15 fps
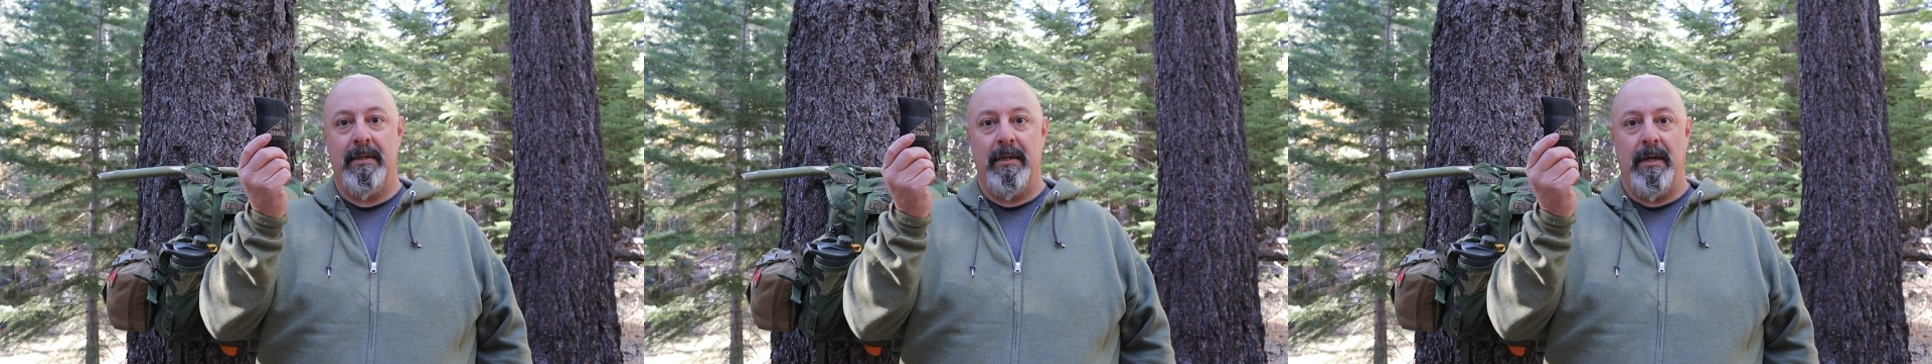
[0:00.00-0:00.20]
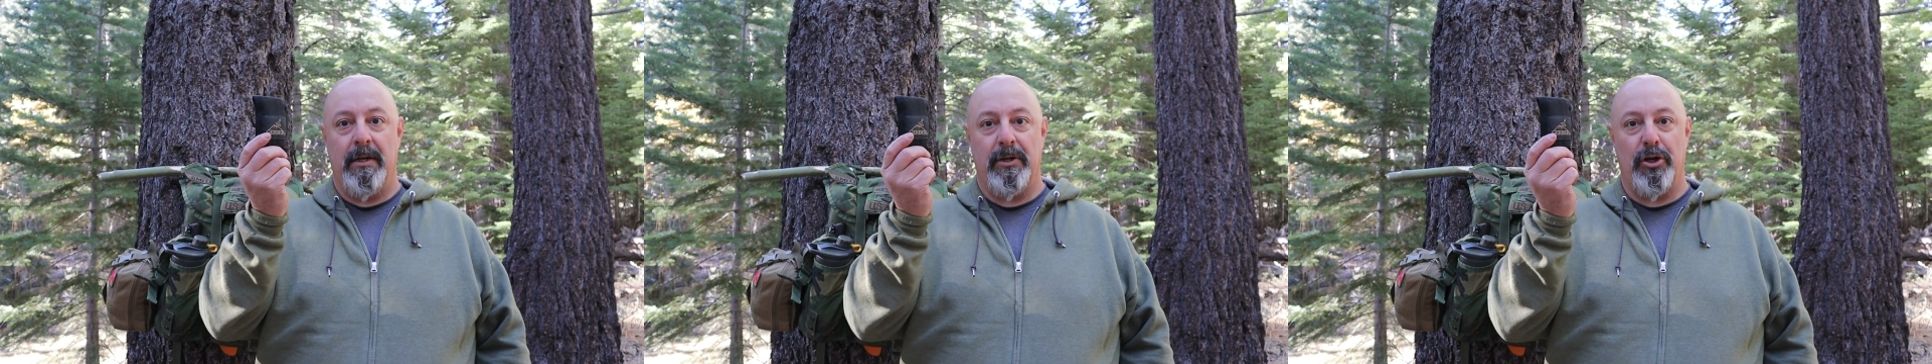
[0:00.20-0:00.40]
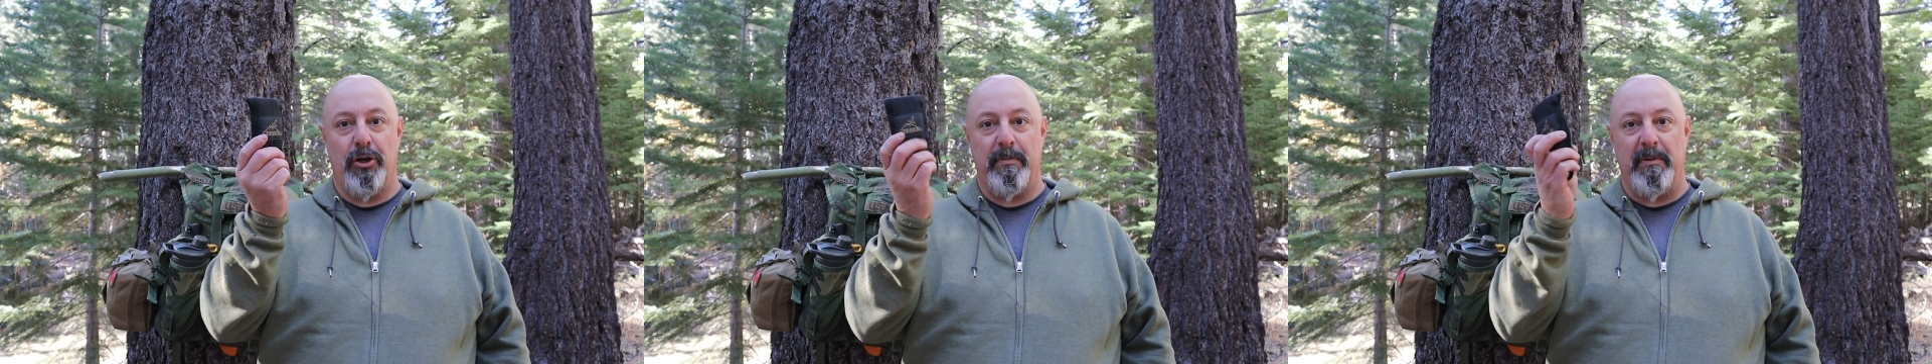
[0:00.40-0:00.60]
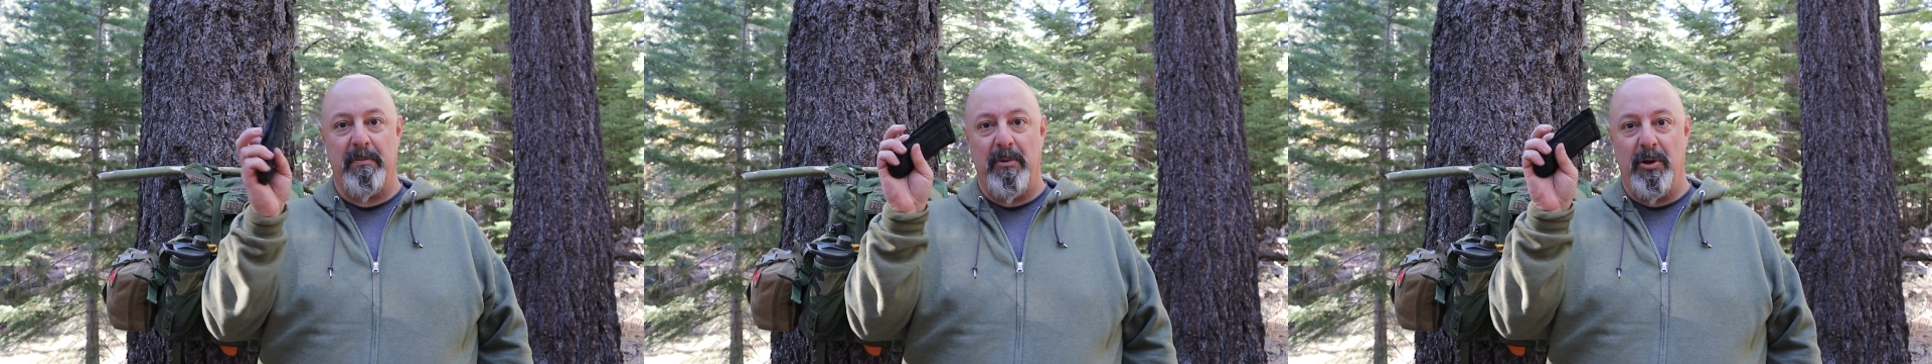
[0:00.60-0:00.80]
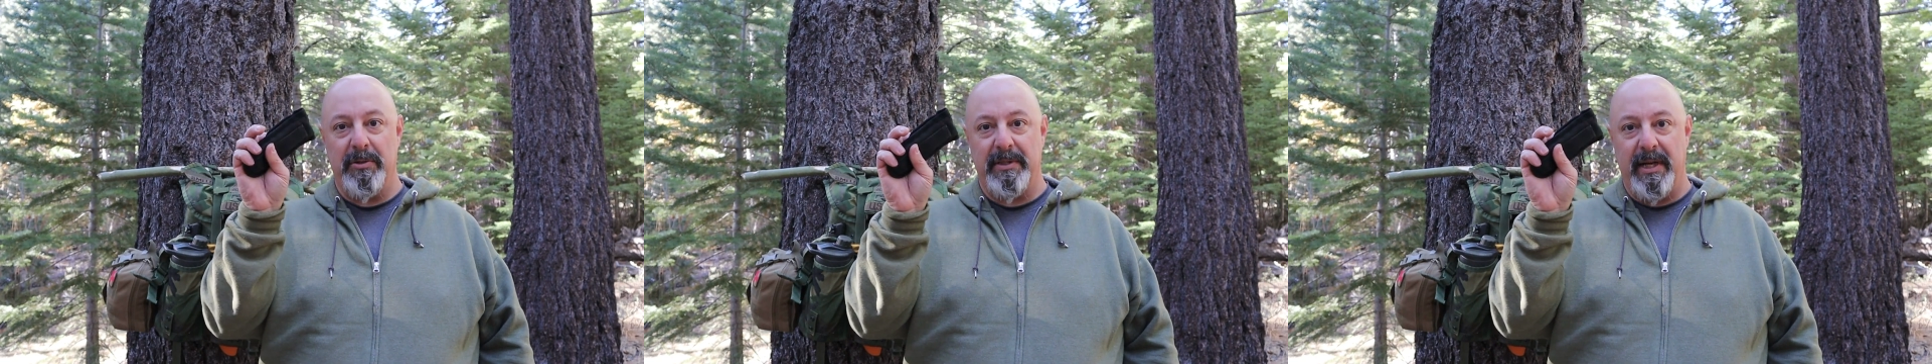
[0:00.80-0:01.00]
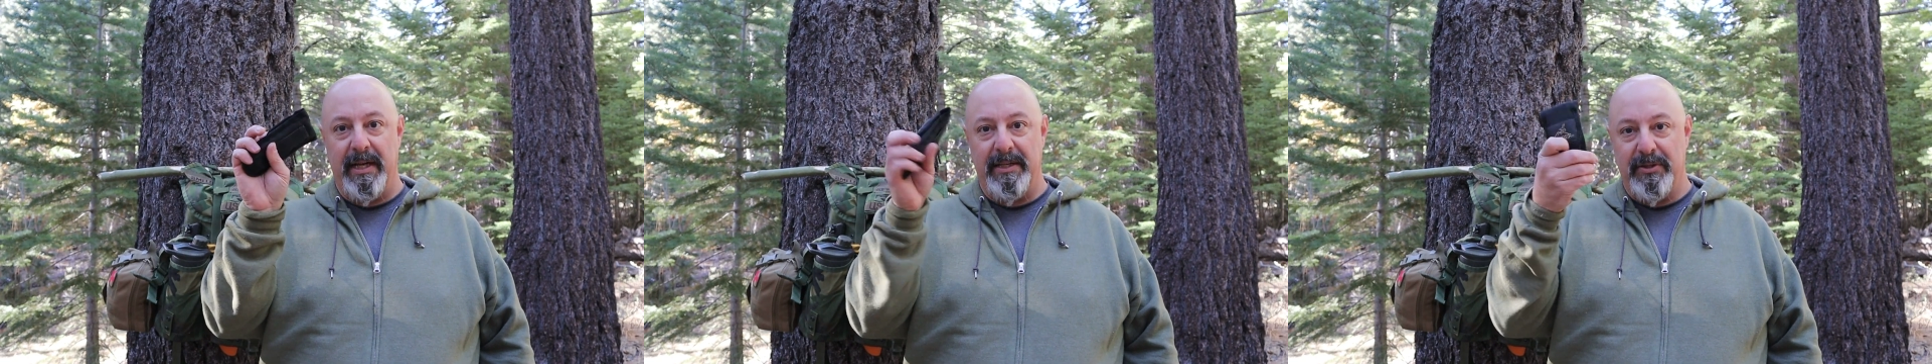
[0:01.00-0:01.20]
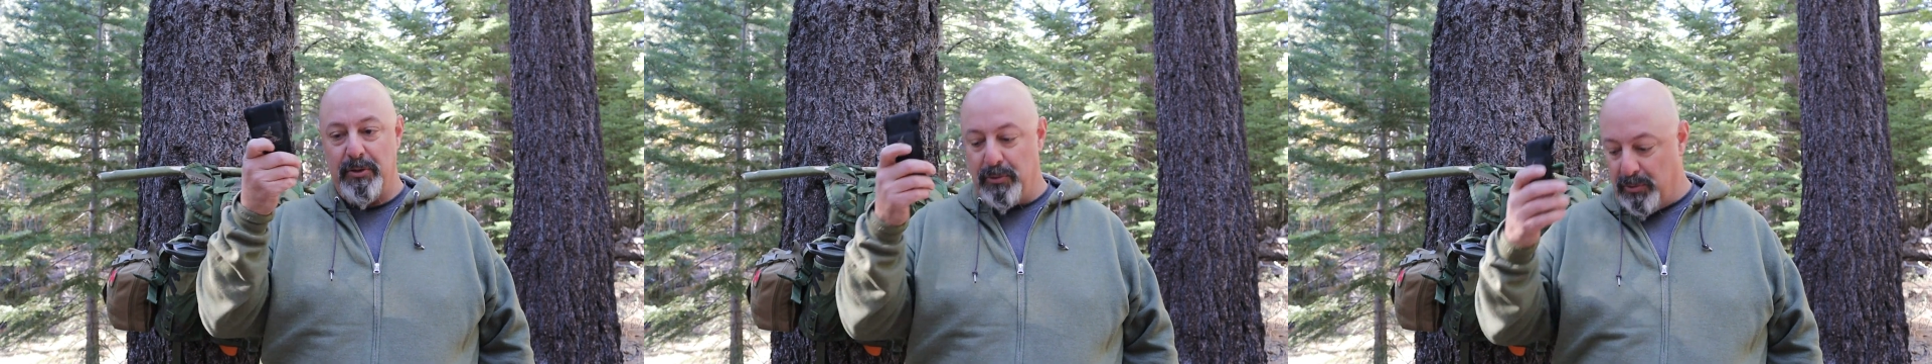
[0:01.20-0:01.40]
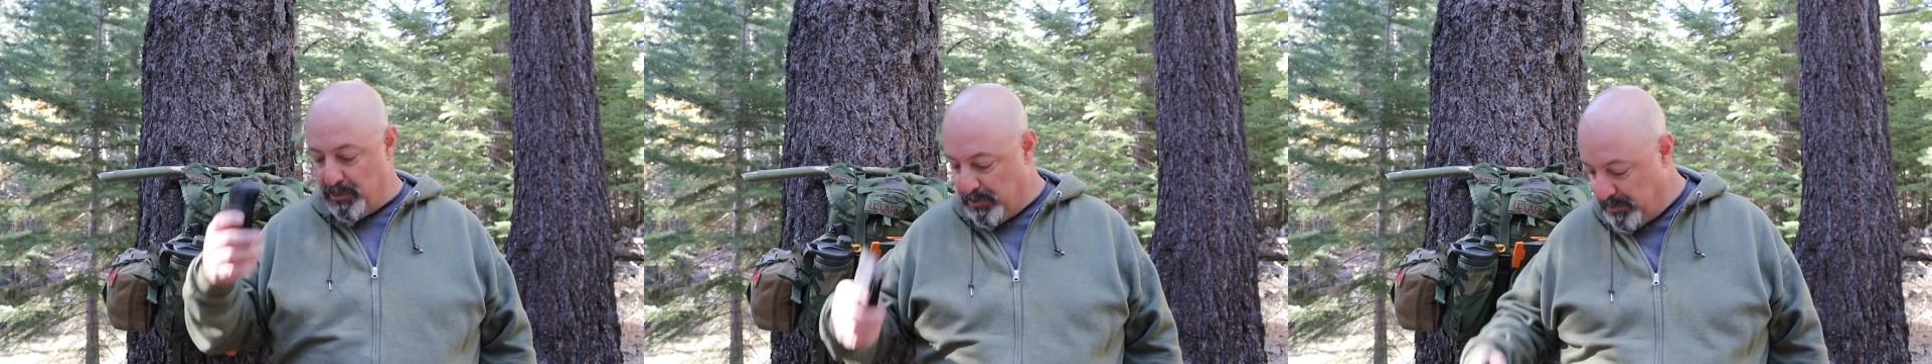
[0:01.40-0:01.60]
a Gerber
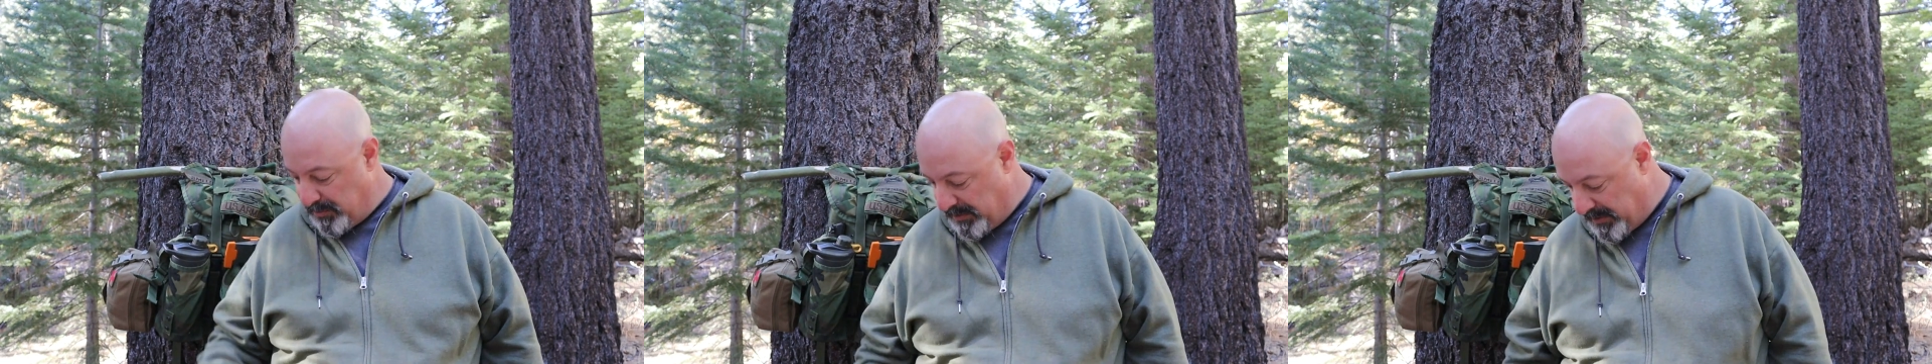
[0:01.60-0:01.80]
multi-tool